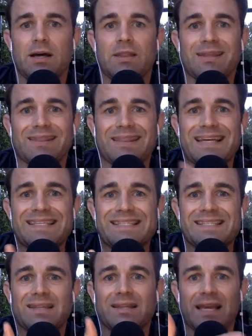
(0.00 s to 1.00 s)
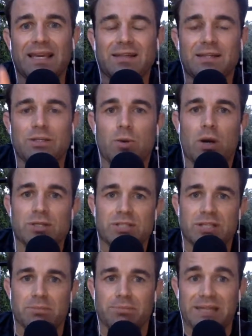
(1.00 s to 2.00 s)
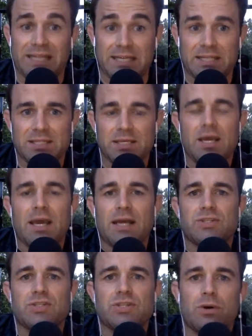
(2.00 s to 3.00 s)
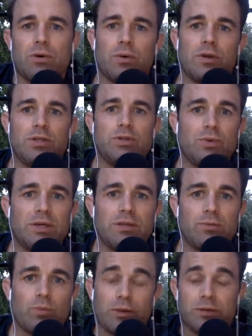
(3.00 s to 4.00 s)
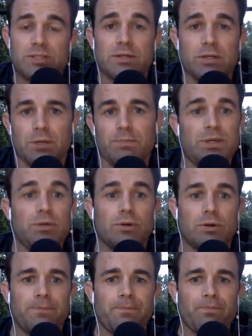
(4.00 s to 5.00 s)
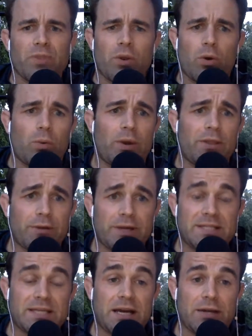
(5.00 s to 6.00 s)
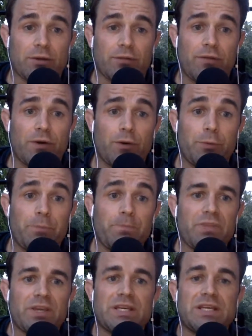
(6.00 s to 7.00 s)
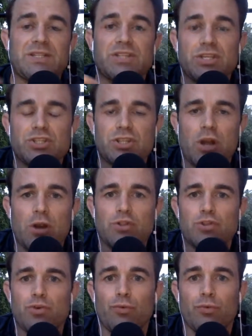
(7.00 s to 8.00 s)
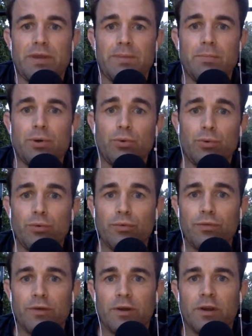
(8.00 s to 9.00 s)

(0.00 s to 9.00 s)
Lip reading: the less likely you are to complete it. And so you can, whether it's on your computer or whether it's on your phone, is start to remove